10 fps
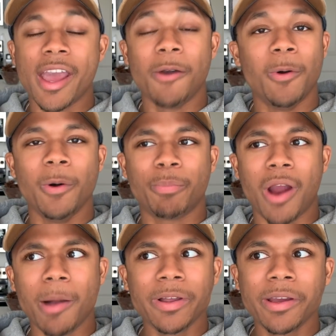and will
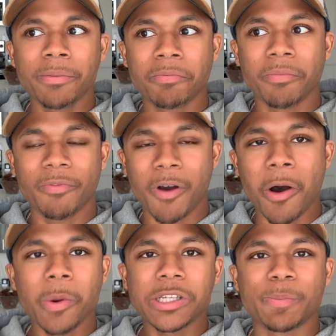probably
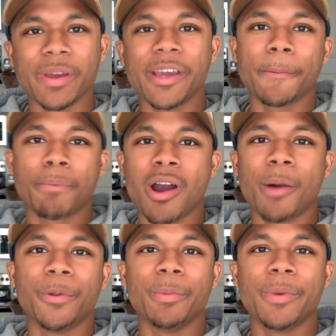always be a
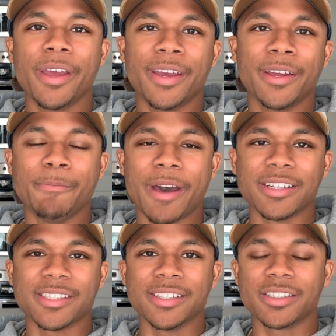problem in
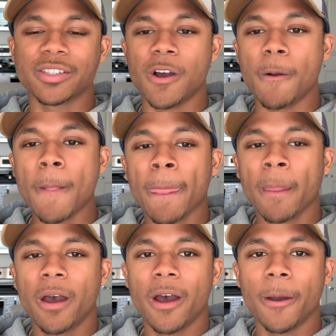medicine. So
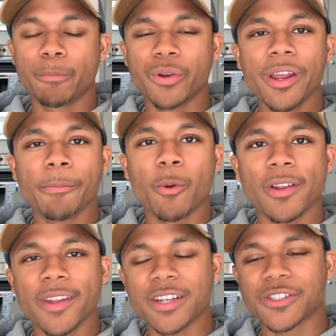pretty
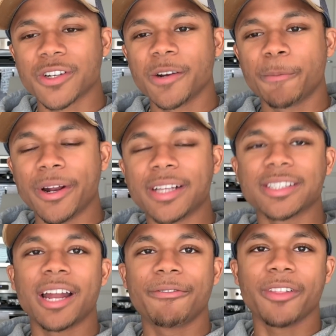important lecture, pretty
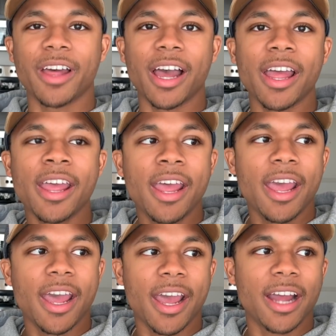excited for that.
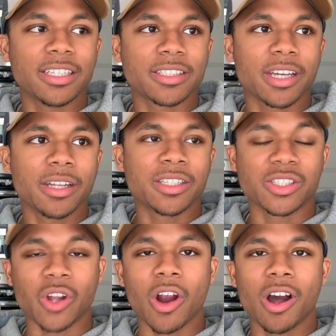And to
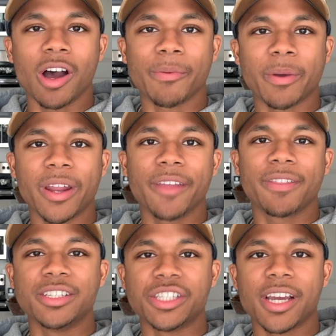start off, I'm going to get
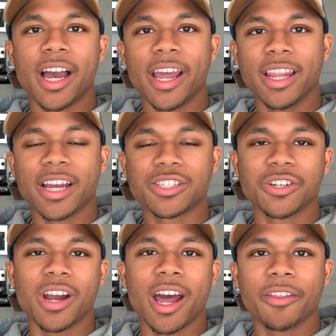the GI
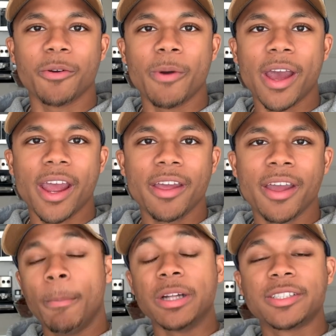lecture out of the way.
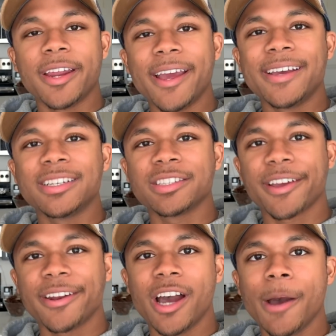But today is
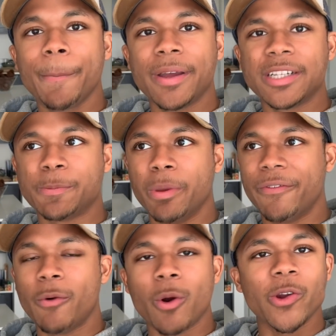looking up. It's
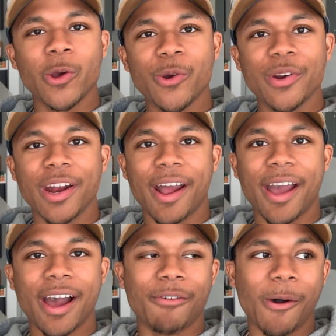before noon, and I
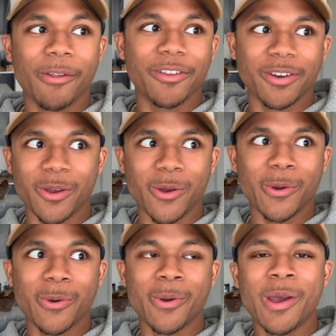have all the
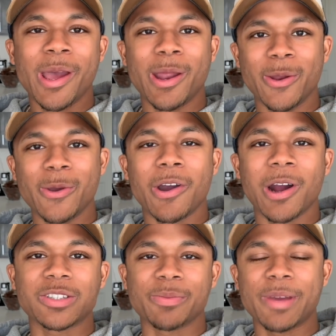due and new cards from